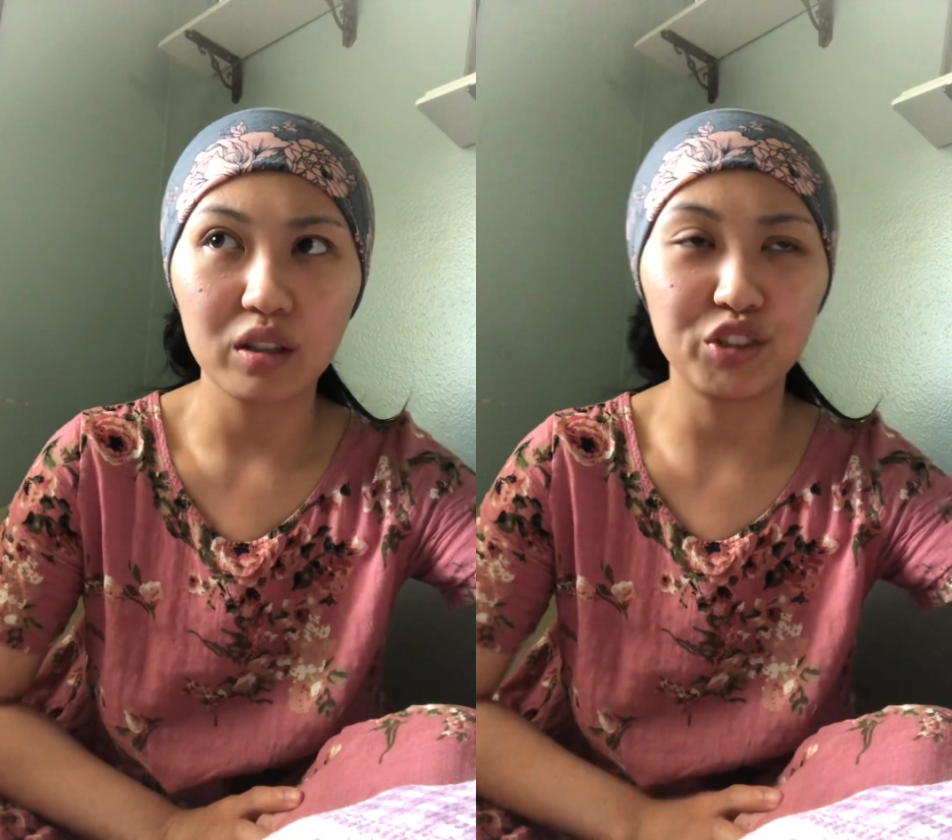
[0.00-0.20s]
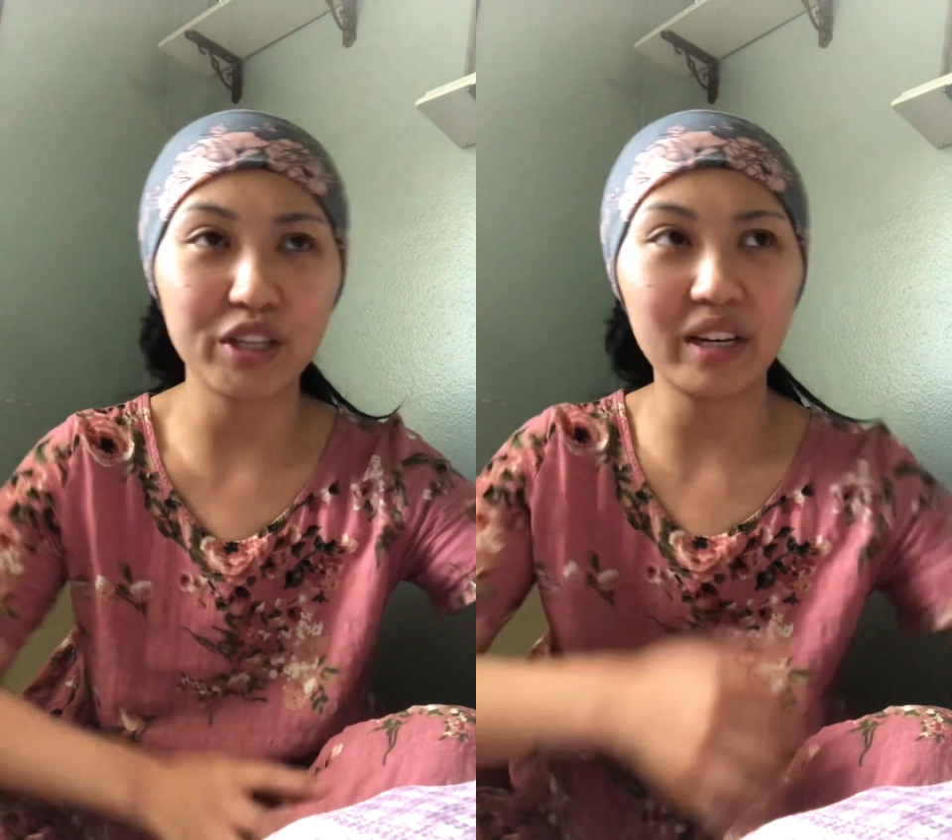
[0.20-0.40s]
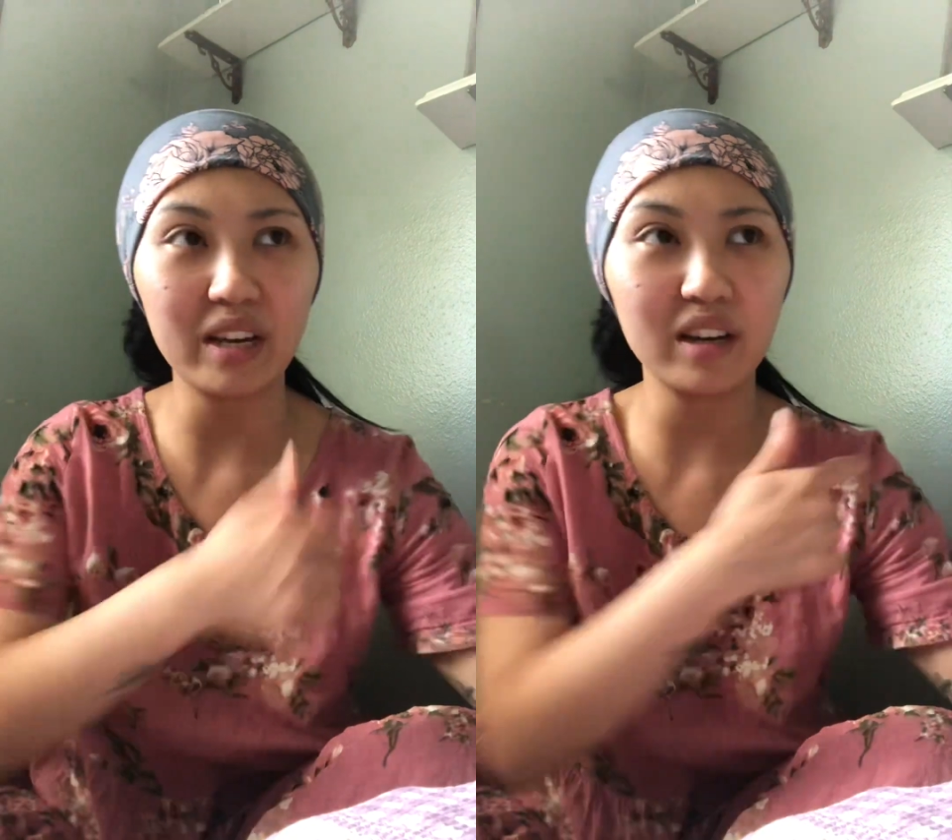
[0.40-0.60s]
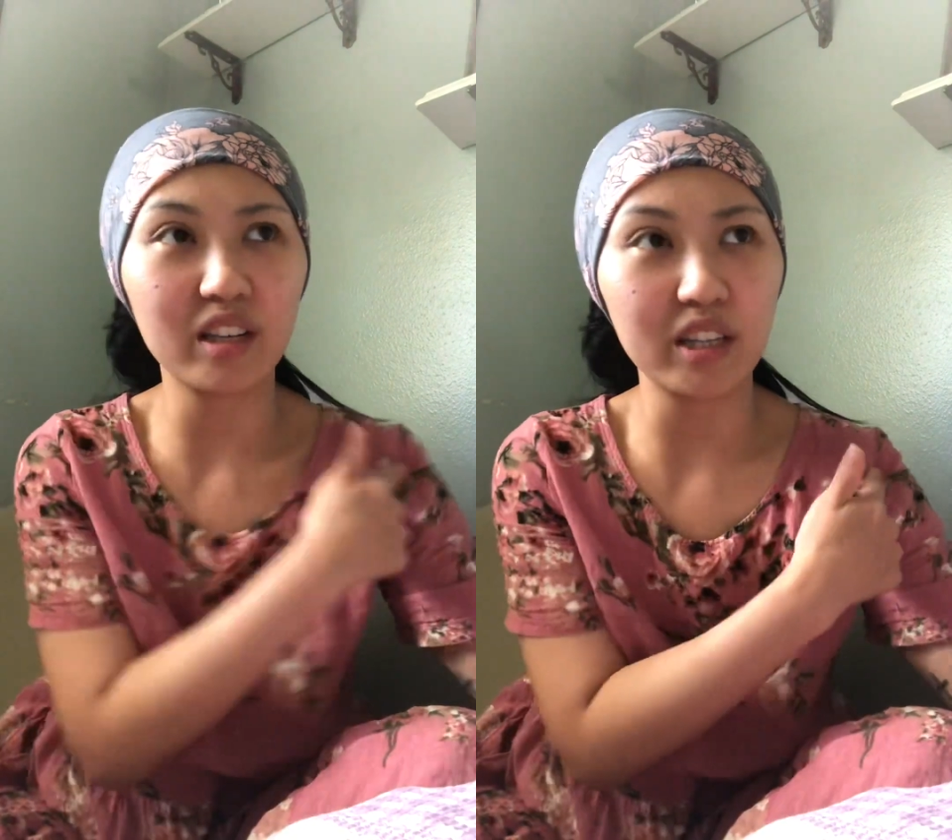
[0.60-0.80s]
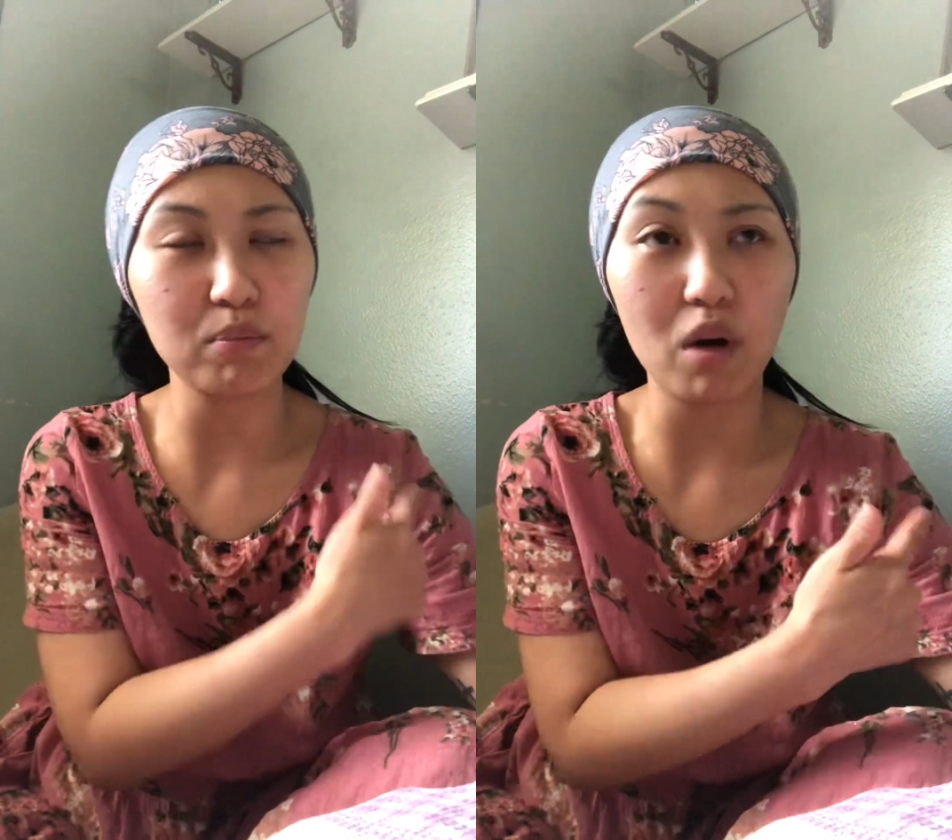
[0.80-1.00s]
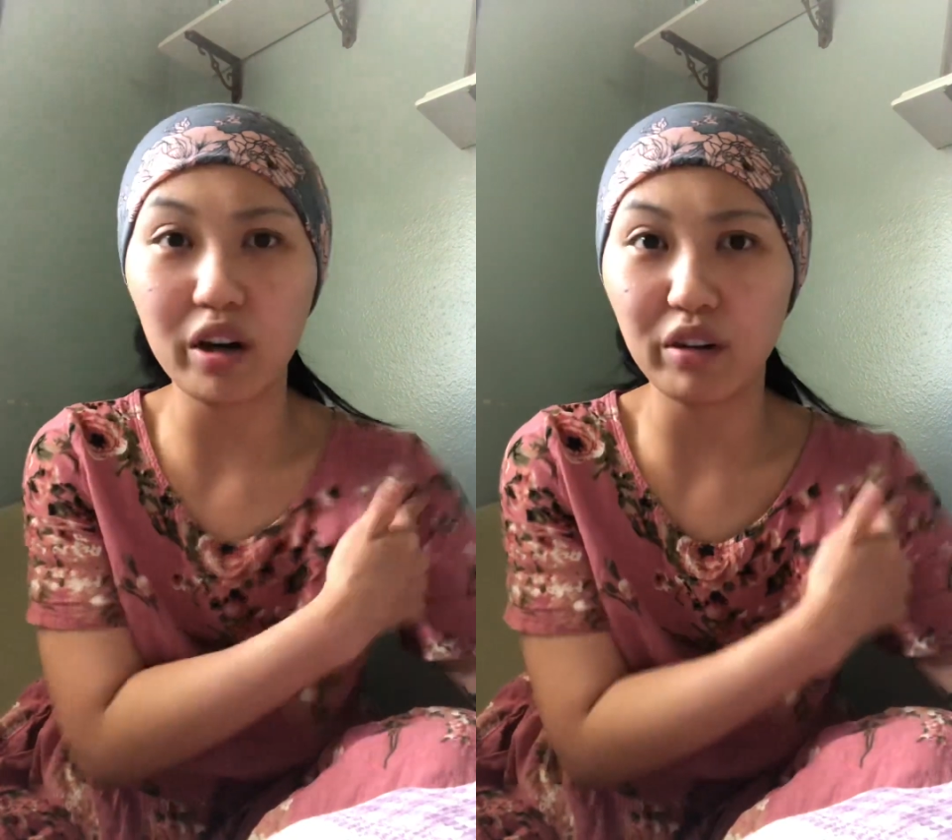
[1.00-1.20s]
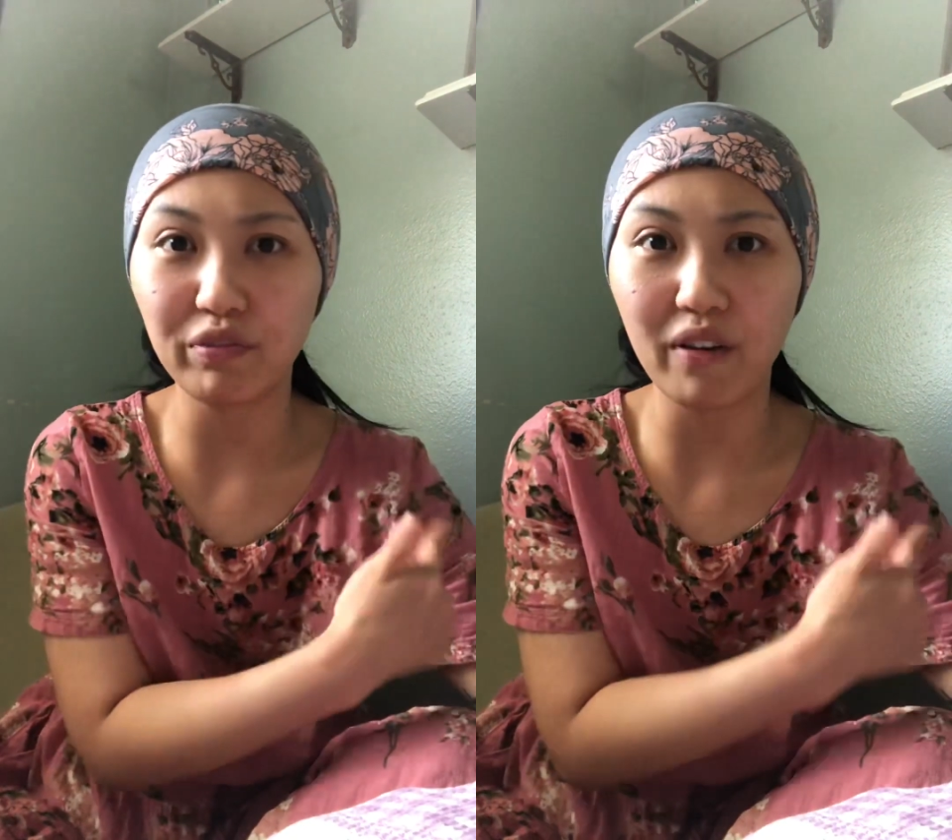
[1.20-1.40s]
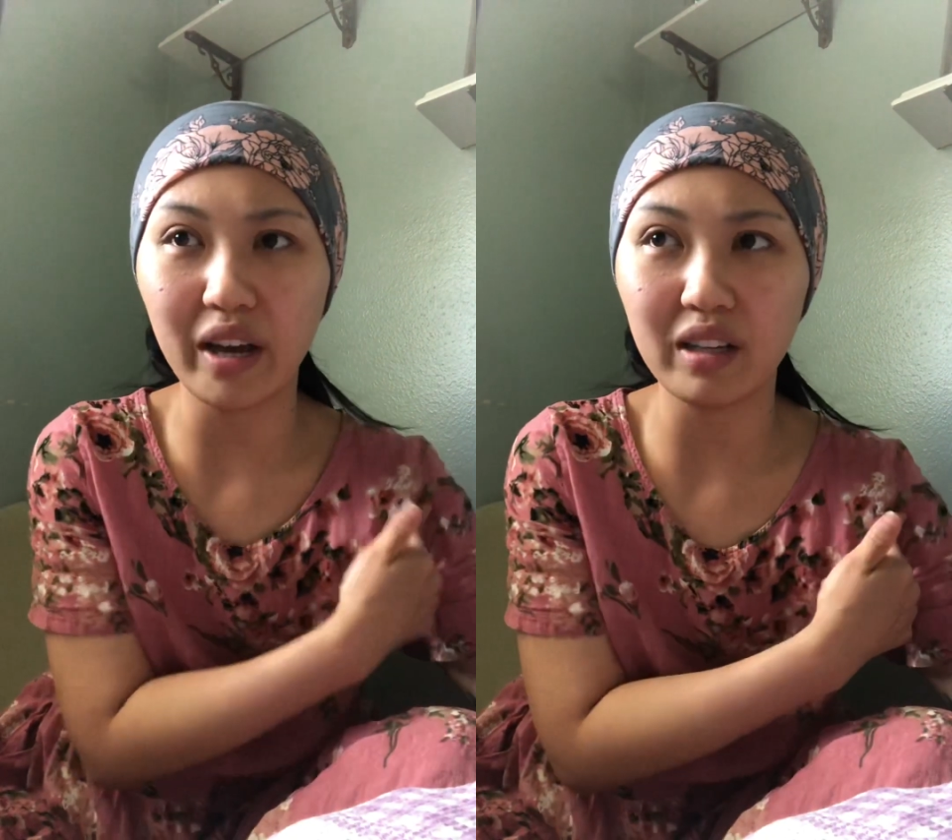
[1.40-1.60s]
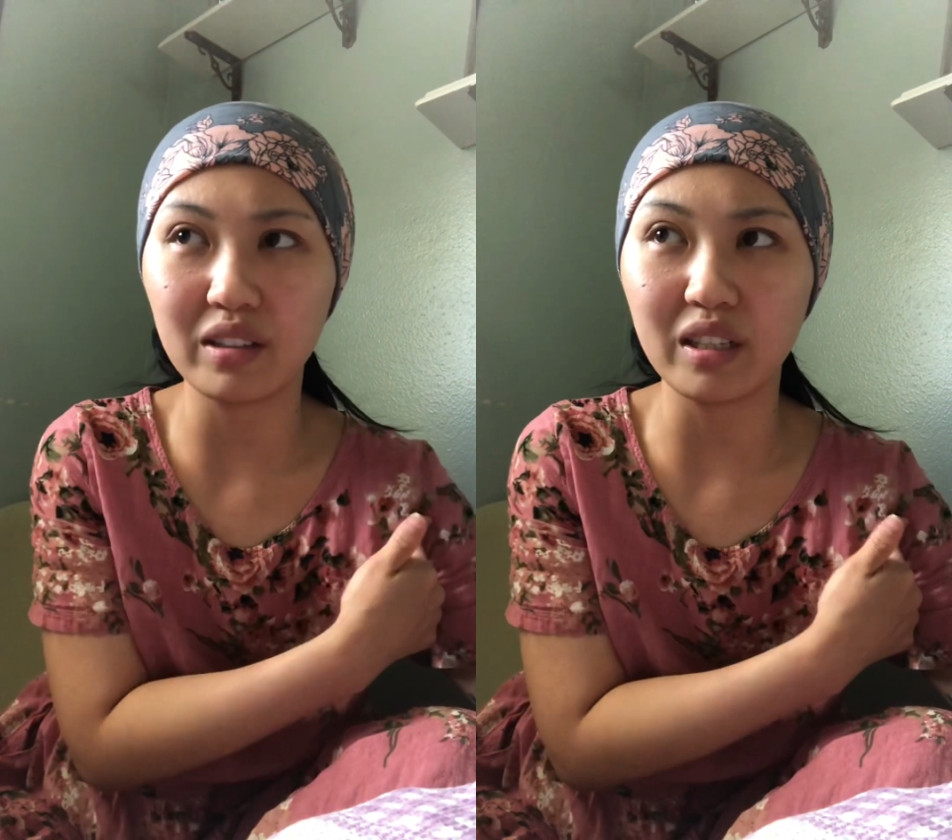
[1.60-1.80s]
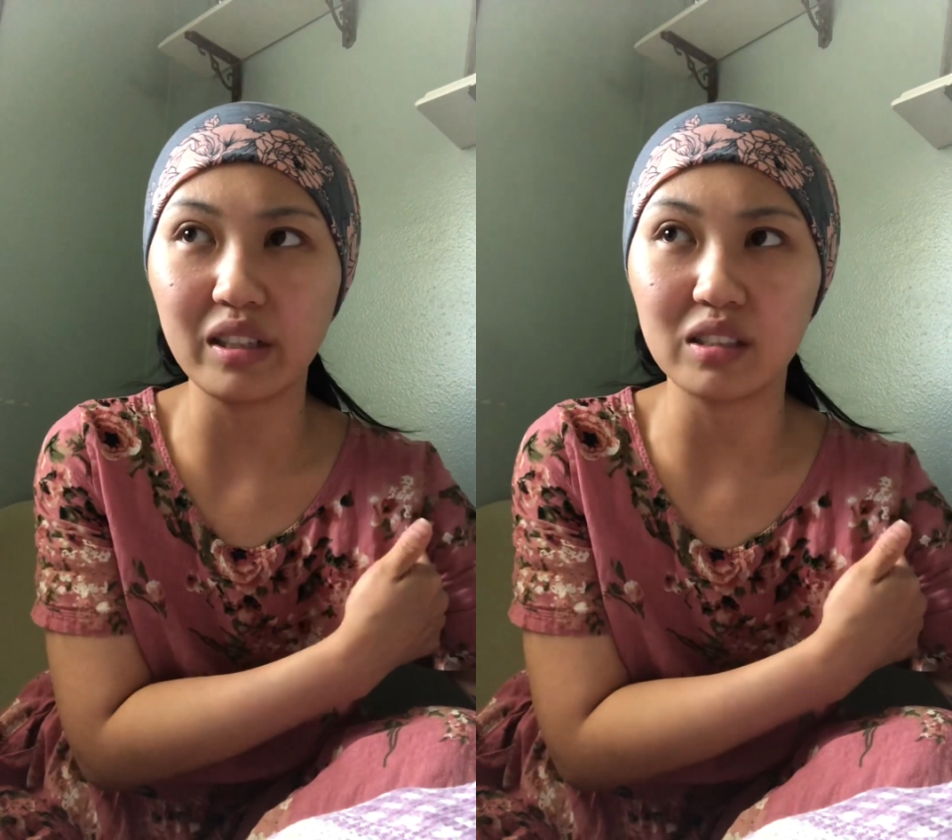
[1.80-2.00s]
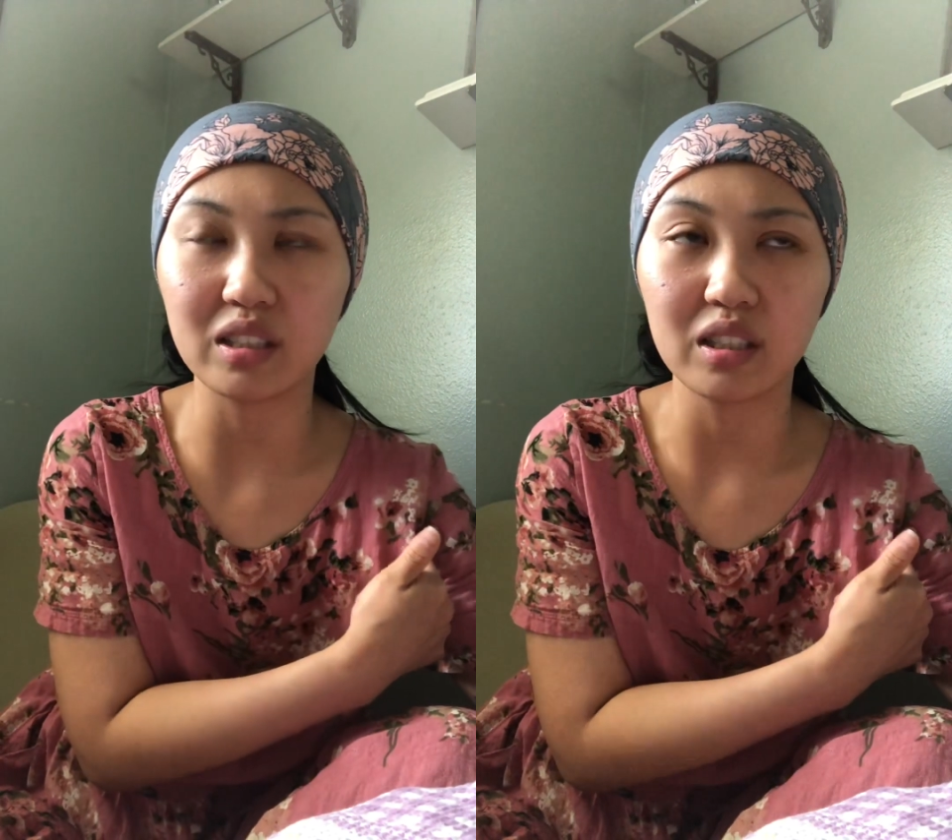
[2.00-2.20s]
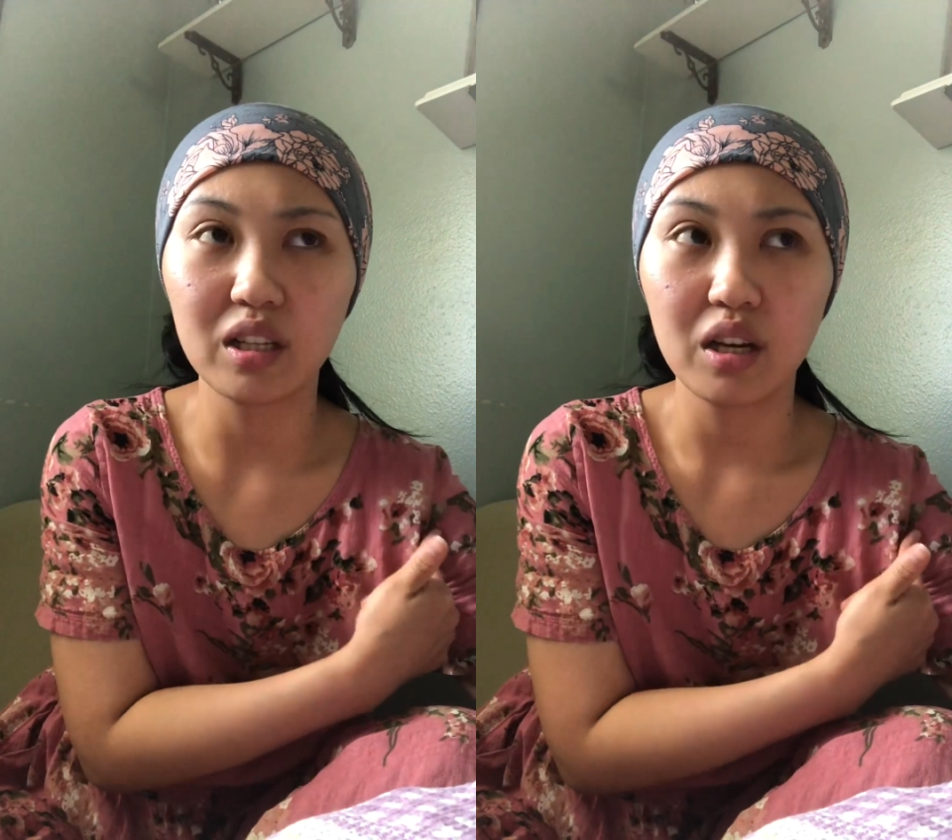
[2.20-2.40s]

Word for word: genetically modifying these